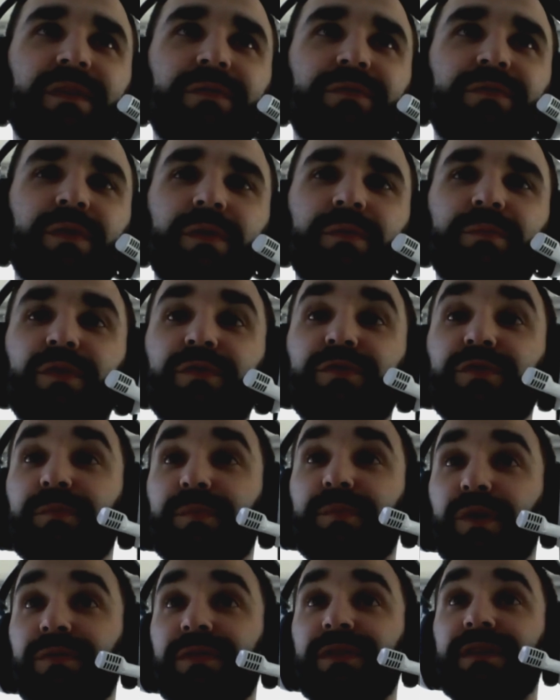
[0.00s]
both from
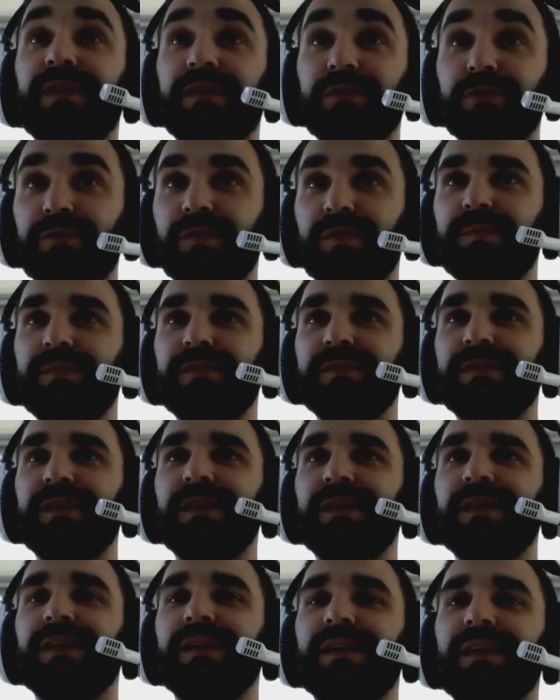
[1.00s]
Poland and Europe,
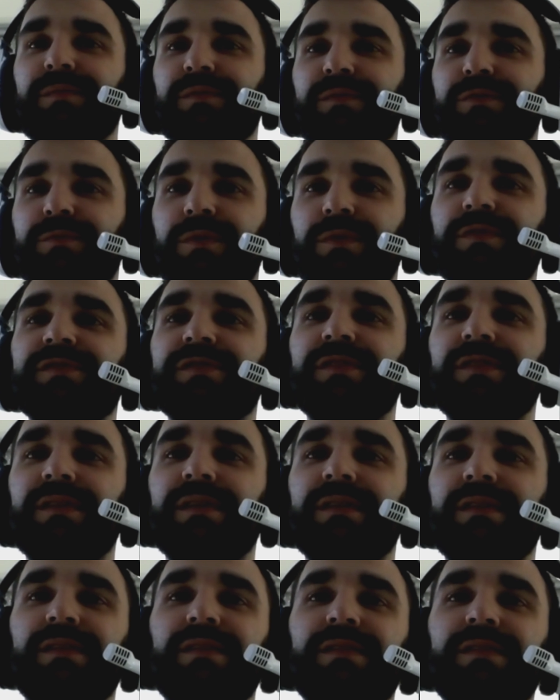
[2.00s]
came to Warsaw,
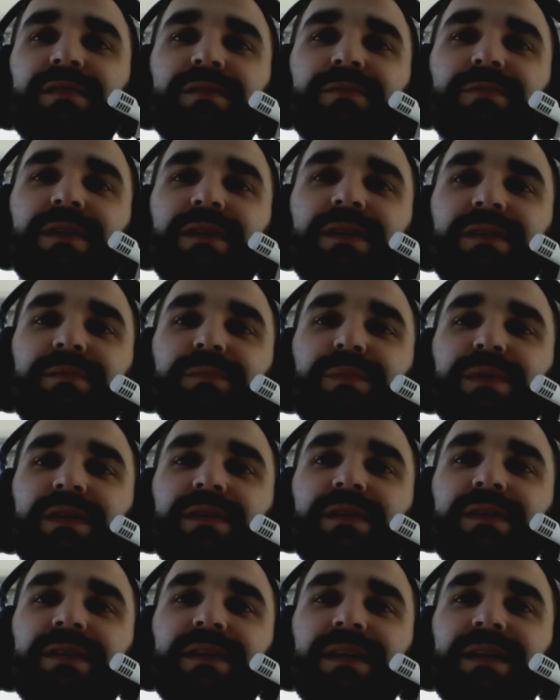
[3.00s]
and we had a big
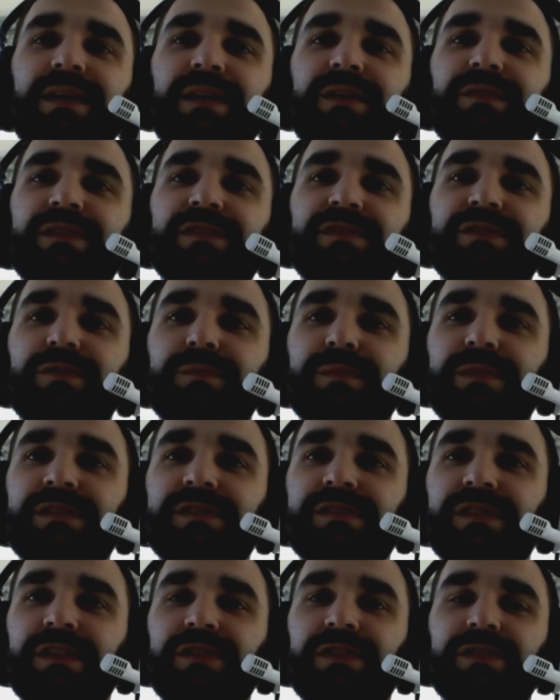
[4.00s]
event storming
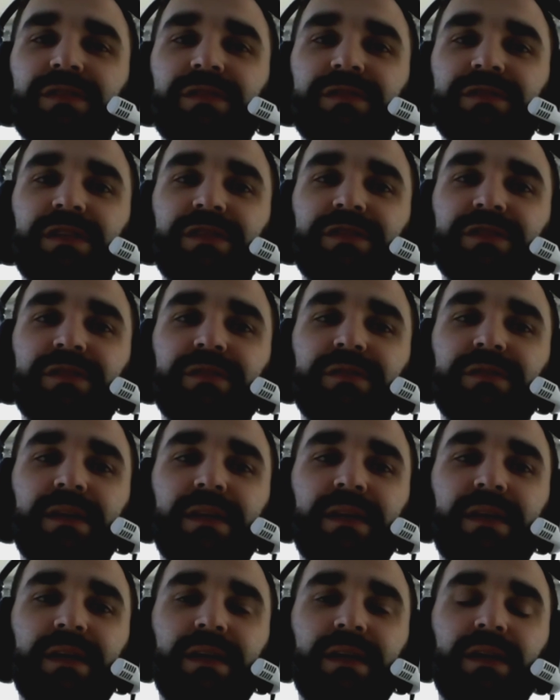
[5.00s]
session
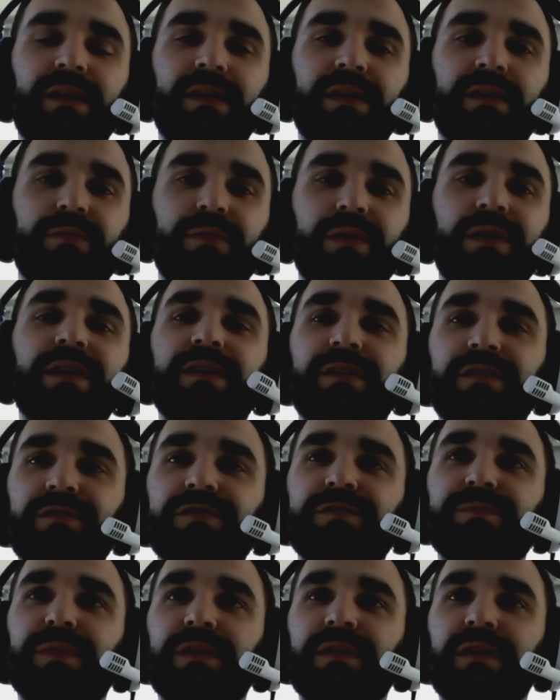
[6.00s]
related to
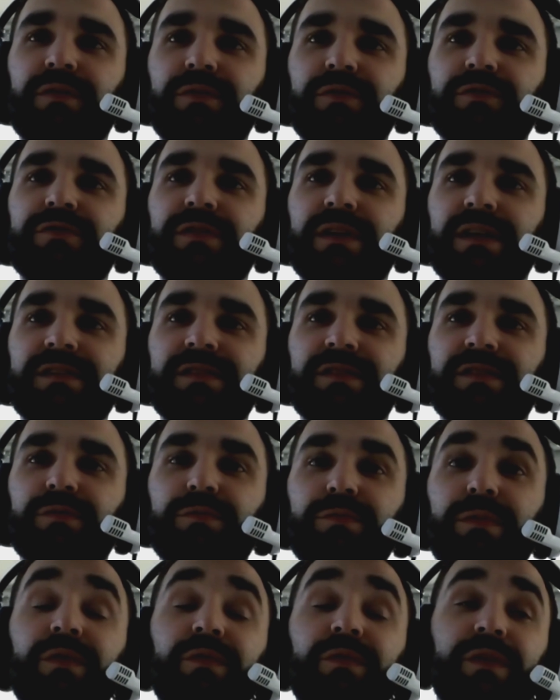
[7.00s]
Spring contract. So
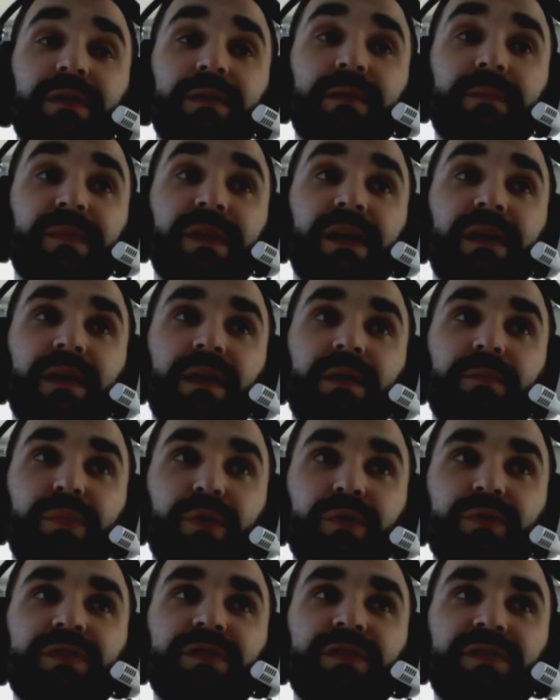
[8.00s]
one of the
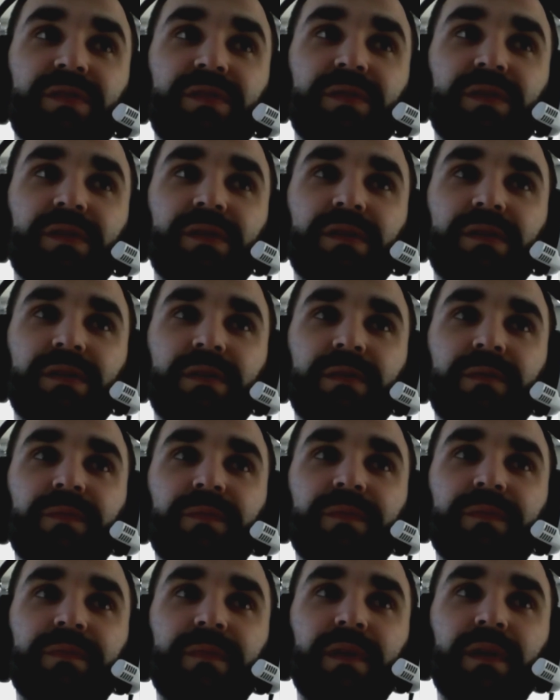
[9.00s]
points,
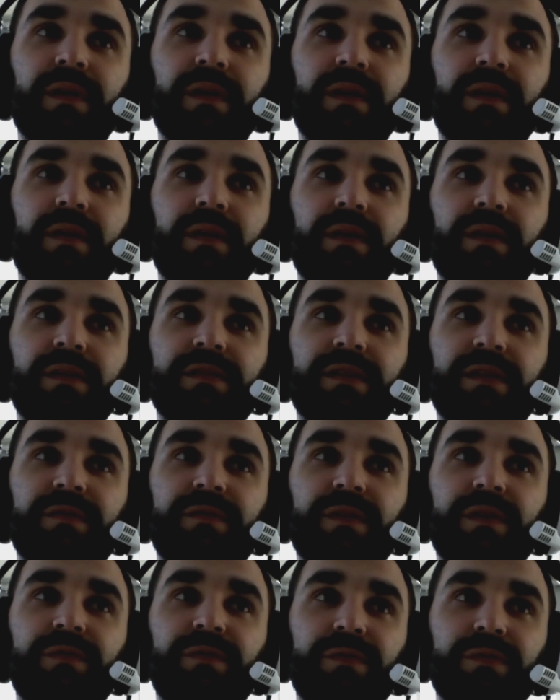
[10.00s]
let's say,
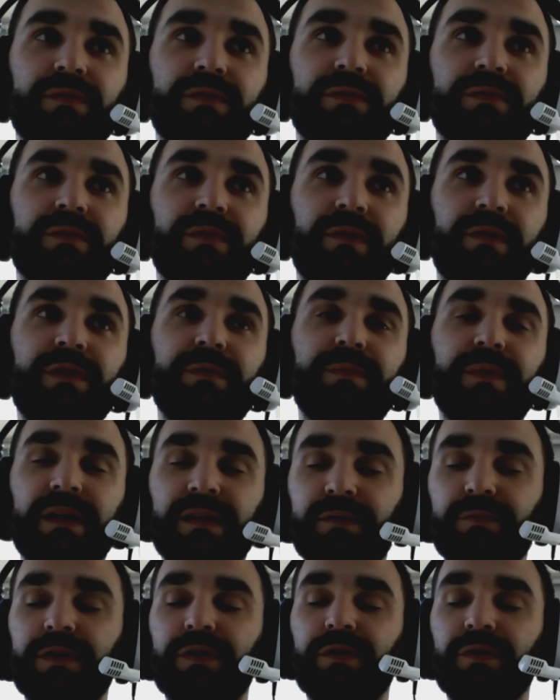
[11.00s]
if the feedback
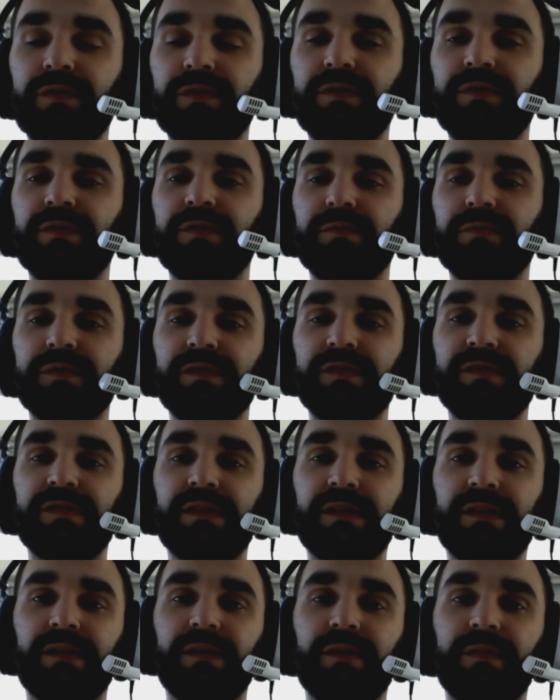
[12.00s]
that we got was
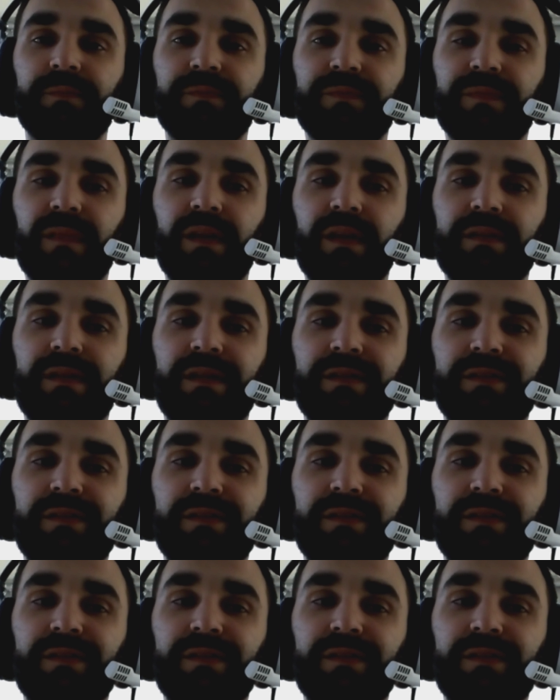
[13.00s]
that